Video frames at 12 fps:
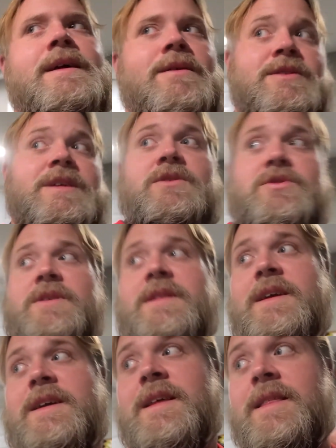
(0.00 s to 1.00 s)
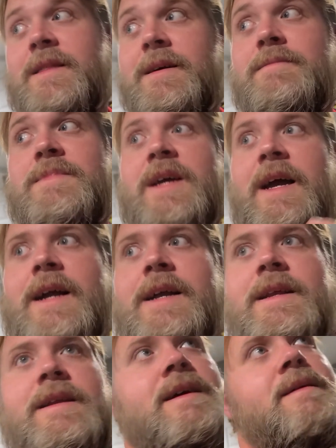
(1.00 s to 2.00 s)
I was actually thinking of
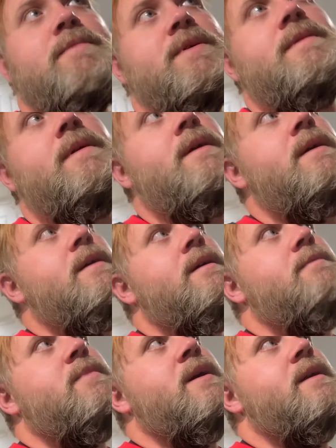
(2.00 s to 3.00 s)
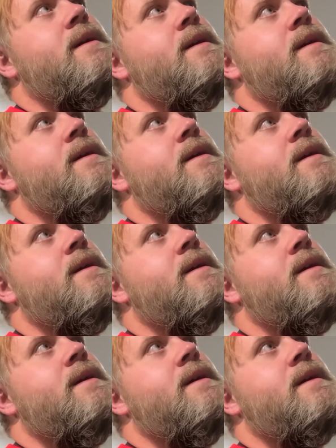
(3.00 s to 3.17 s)
thumbtacking it up, but